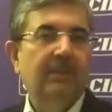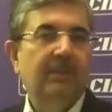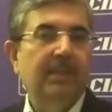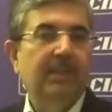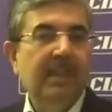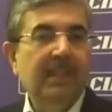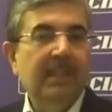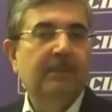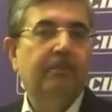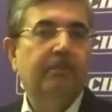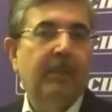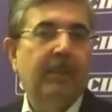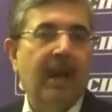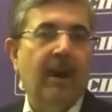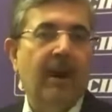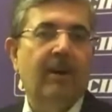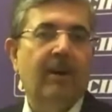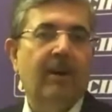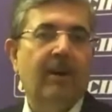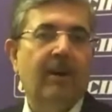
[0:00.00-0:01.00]
These
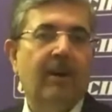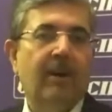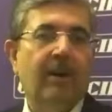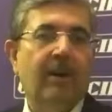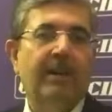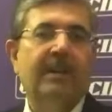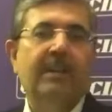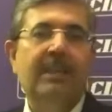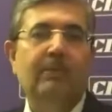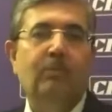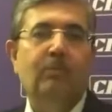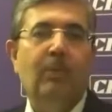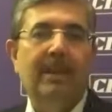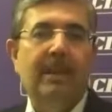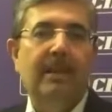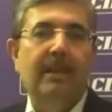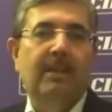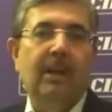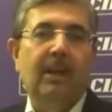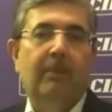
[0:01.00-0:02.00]
priorities will
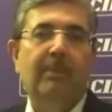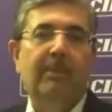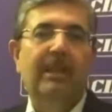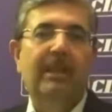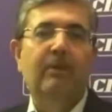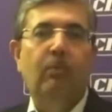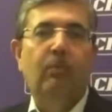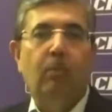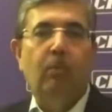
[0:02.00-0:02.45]
determine